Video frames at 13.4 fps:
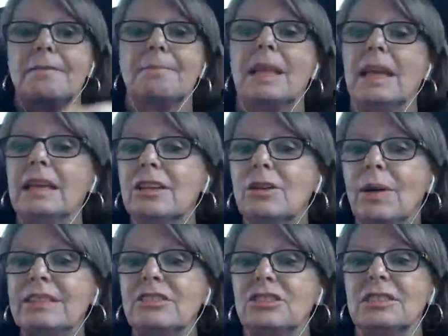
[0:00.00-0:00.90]
any
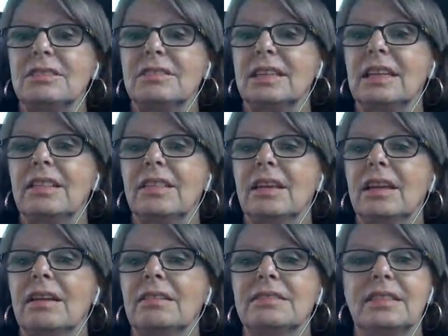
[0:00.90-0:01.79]
questions, anything
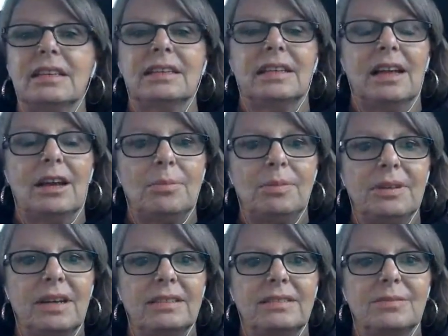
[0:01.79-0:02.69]
else I can help you
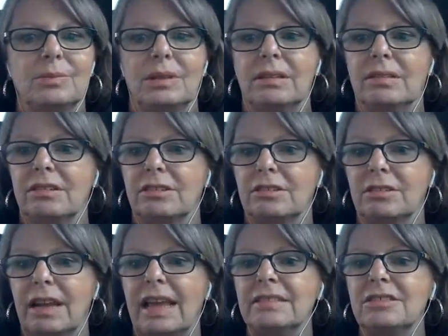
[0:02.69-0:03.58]
guys with or
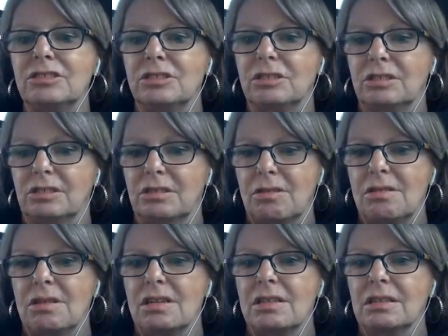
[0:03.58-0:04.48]
answer,
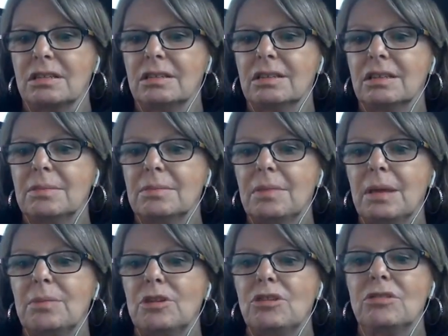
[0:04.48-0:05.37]
or
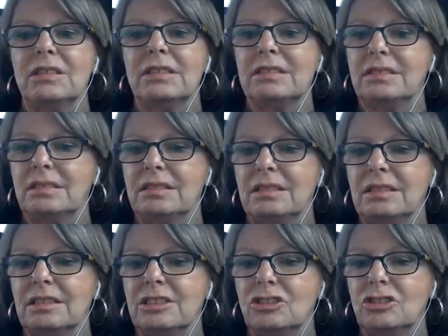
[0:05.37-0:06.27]
maybe you can
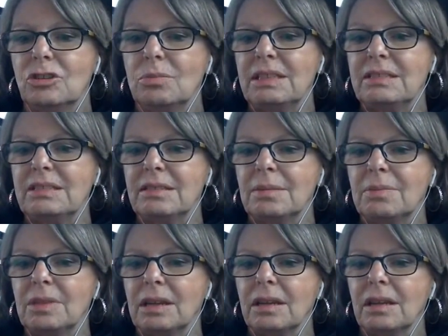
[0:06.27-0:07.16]
show me
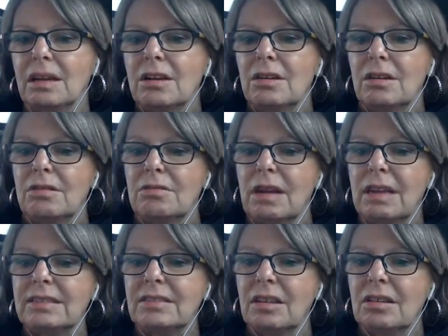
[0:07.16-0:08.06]
something.
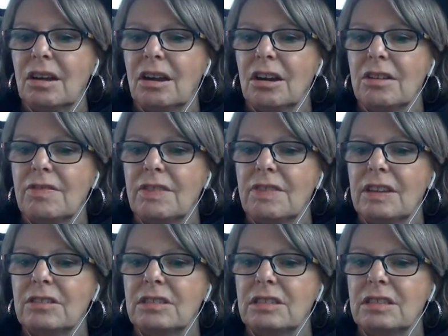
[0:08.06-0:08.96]
Russ on RV
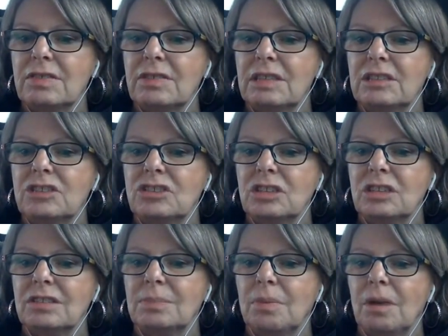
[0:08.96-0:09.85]
or TV
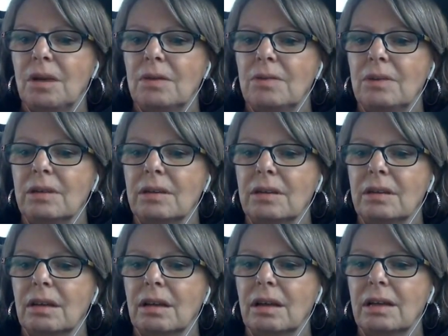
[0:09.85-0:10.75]
just bought one.
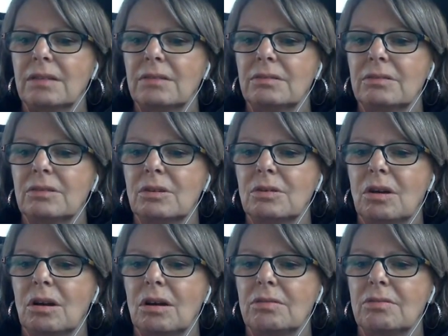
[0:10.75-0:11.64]
I don't know
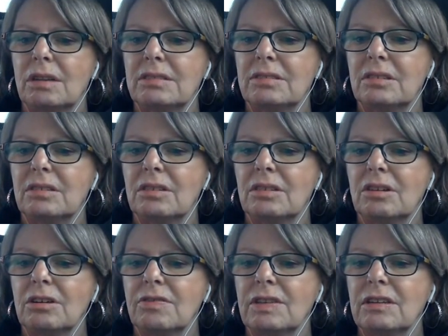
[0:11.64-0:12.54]
Russ on
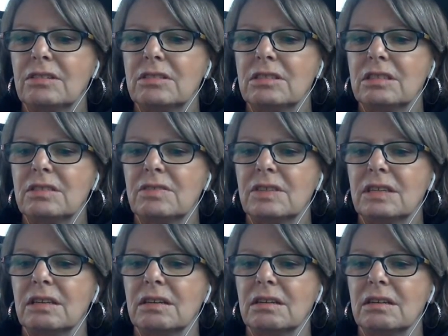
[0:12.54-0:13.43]
RV or
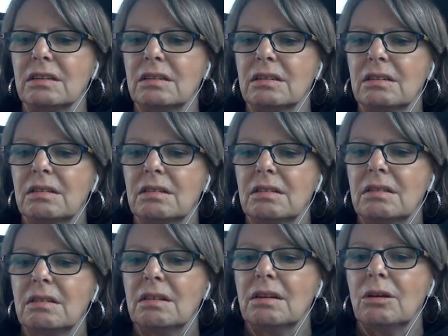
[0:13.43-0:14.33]
TV.
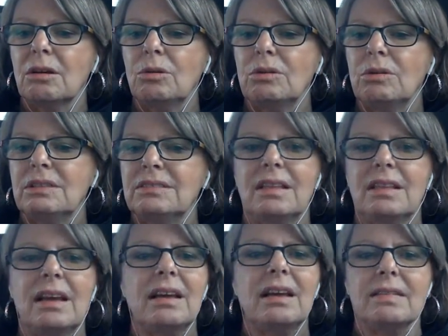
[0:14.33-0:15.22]
Who is
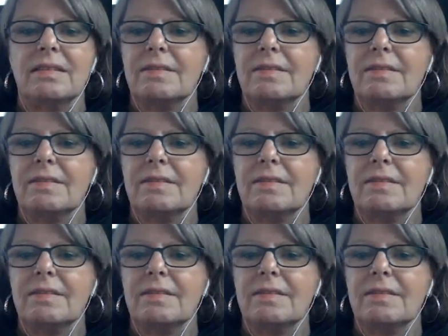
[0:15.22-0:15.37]
that?